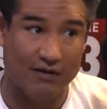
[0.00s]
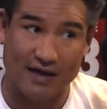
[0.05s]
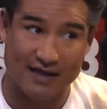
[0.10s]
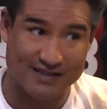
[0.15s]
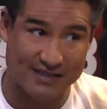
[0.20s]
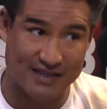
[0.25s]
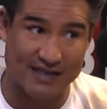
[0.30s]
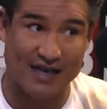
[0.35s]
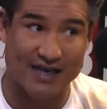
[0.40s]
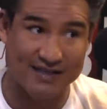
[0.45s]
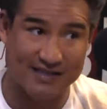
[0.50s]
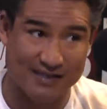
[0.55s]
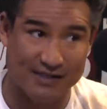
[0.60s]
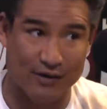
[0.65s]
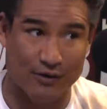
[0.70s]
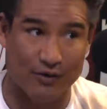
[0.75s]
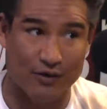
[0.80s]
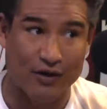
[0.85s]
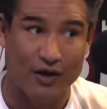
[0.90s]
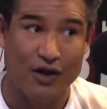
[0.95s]
That's a nice
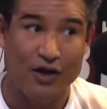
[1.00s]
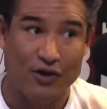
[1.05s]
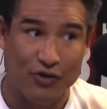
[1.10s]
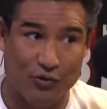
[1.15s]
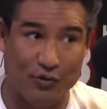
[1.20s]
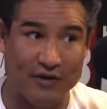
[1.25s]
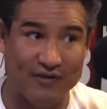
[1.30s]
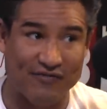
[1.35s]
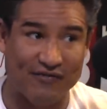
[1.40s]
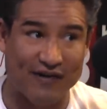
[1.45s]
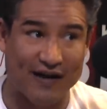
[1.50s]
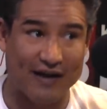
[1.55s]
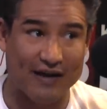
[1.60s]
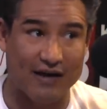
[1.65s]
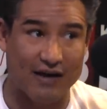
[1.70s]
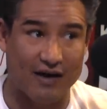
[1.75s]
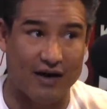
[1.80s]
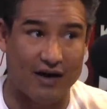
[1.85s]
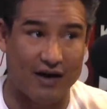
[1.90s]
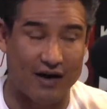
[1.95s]
little three fight
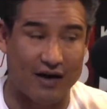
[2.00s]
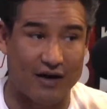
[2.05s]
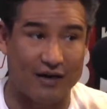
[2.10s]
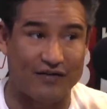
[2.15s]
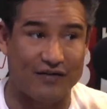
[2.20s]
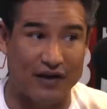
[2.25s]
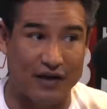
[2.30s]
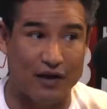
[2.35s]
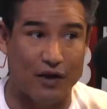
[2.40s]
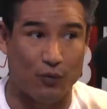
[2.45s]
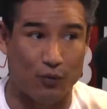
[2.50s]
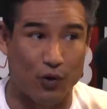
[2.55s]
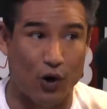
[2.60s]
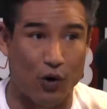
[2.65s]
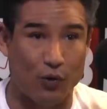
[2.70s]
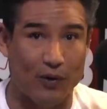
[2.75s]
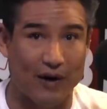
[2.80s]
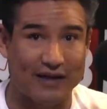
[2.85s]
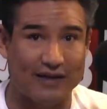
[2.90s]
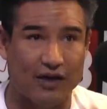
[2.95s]
yeah, uh, it is. row
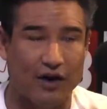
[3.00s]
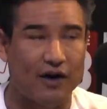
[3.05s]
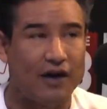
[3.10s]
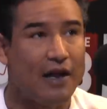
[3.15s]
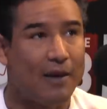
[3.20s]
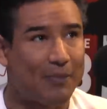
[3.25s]
right there.